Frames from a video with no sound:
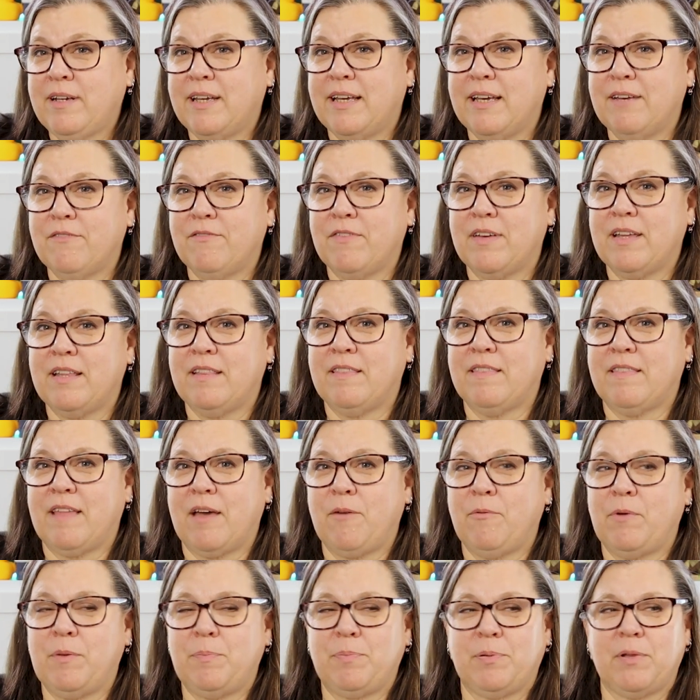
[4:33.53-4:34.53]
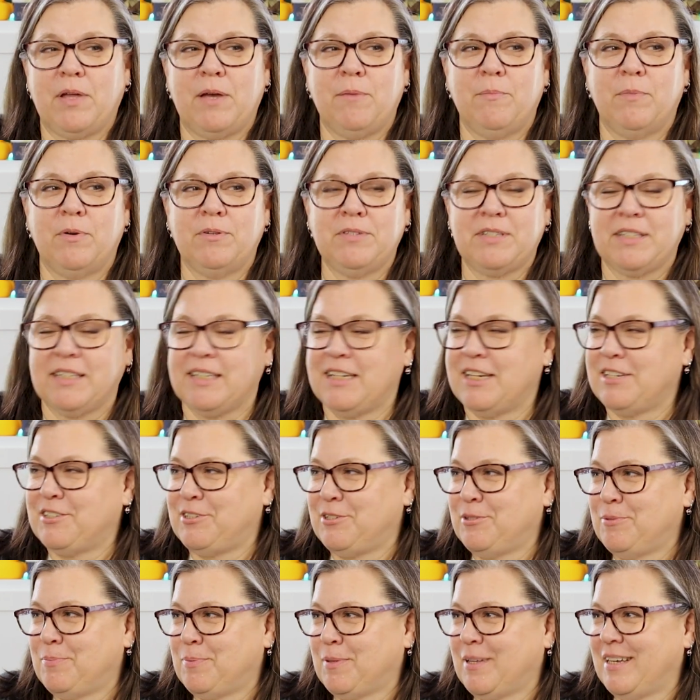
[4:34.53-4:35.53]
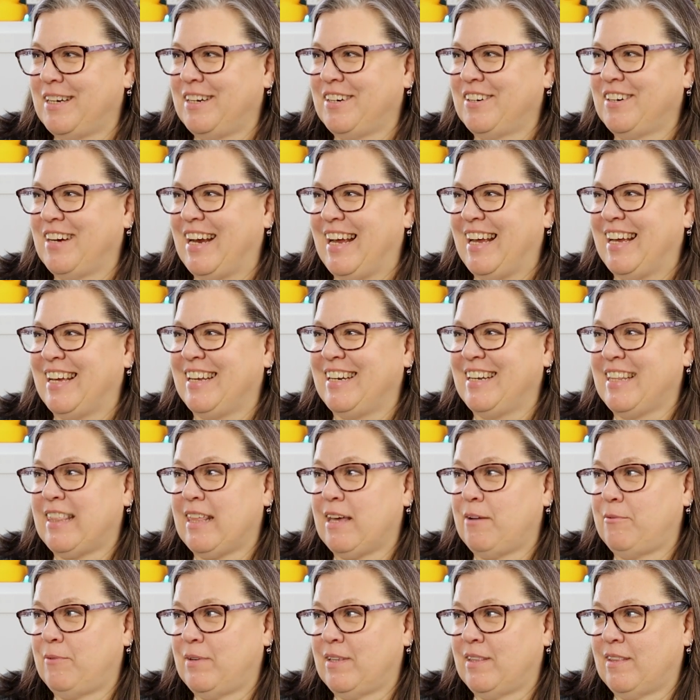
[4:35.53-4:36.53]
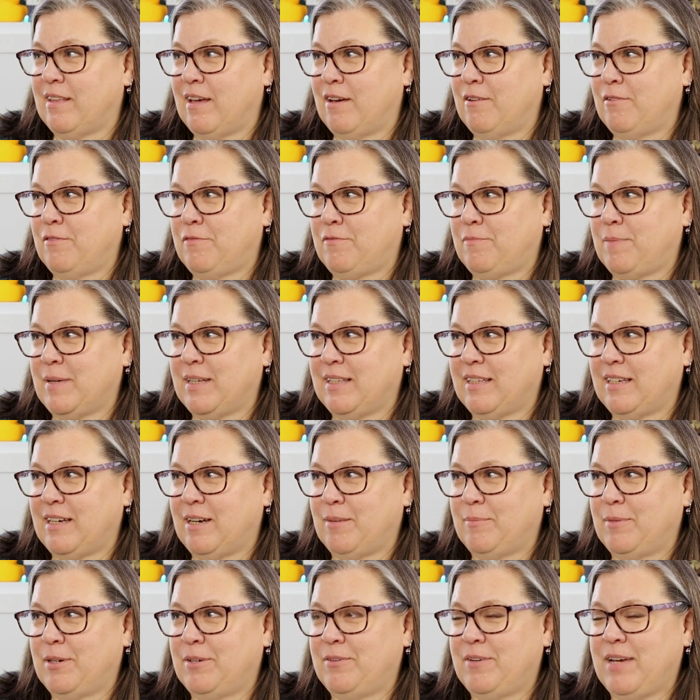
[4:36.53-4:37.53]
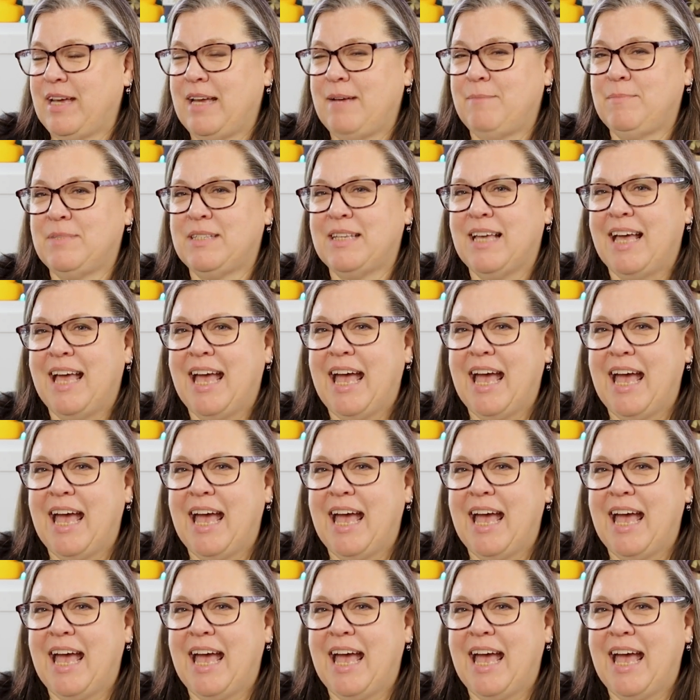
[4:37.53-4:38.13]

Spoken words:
given that we play mostly at 2-player and that we love Polyomino games.